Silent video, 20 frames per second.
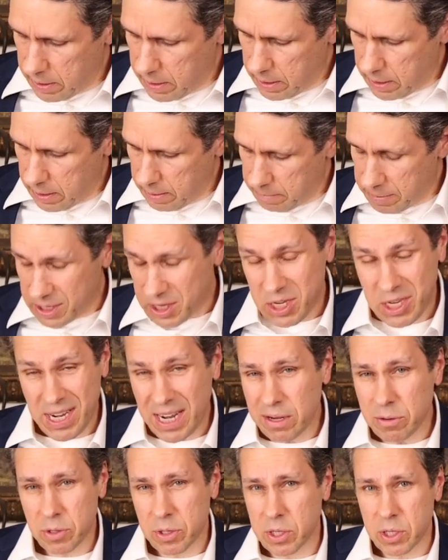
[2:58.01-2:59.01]
It
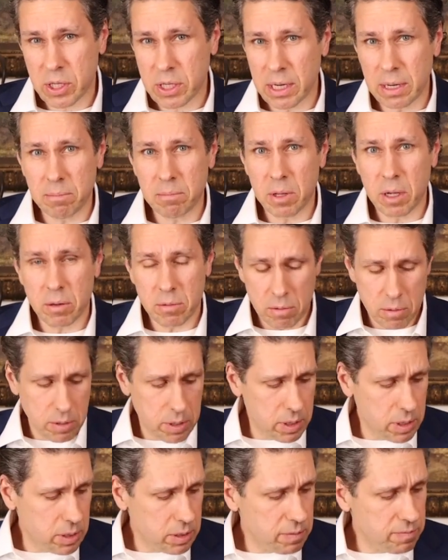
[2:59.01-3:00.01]
sounds the same though.
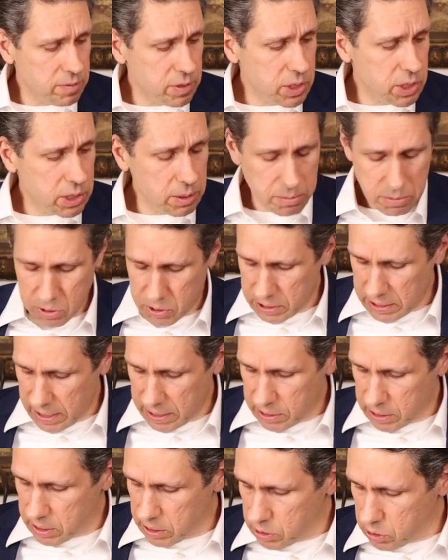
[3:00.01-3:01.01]
It's a very similar
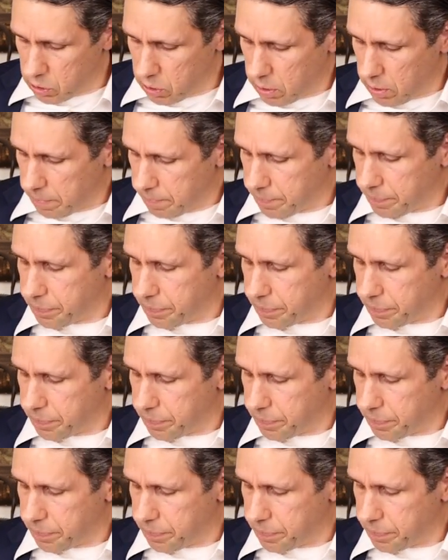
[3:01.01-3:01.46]
sounding guitar.